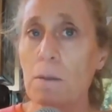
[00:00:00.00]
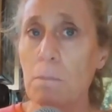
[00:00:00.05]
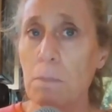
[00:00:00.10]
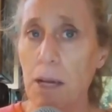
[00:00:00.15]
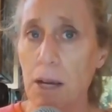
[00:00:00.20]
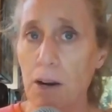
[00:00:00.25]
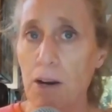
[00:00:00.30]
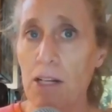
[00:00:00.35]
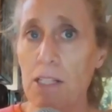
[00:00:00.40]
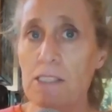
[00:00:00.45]

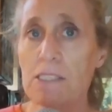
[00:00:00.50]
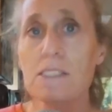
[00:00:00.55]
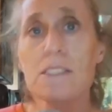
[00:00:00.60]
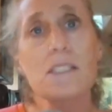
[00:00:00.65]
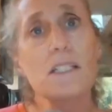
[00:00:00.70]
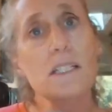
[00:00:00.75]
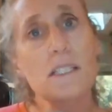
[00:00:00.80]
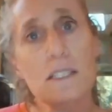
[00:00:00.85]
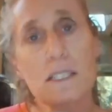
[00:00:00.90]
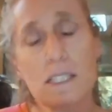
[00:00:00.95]
Parents,
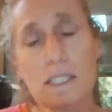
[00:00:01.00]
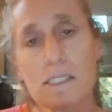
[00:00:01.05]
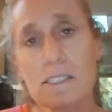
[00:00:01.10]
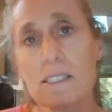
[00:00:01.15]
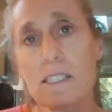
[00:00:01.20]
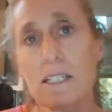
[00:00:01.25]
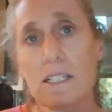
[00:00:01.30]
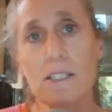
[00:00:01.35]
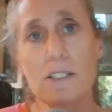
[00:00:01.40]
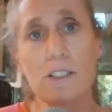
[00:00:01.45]

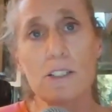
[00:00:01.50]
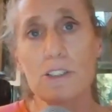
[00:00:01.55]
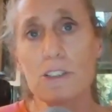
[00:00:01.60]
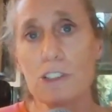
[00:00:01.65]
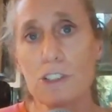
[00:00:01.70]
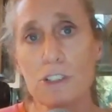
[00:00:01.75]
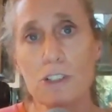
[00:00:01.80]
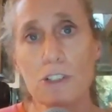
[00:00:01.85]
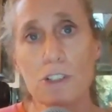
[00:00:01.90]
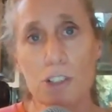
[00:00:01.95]
listen
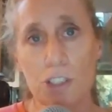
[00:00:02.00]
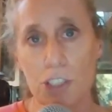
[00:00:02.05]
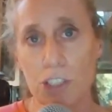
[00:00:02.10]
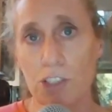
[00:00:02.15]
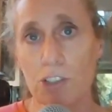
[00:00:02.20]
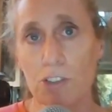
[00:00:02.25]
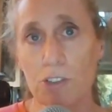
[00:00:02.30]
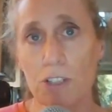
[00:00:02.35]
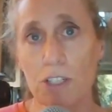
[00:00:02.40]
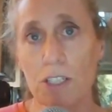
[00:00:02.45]
to your
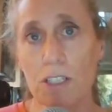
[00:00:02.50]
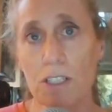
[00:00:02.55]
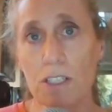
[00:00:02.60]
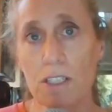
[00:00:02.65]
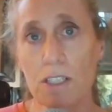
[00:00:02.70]
children.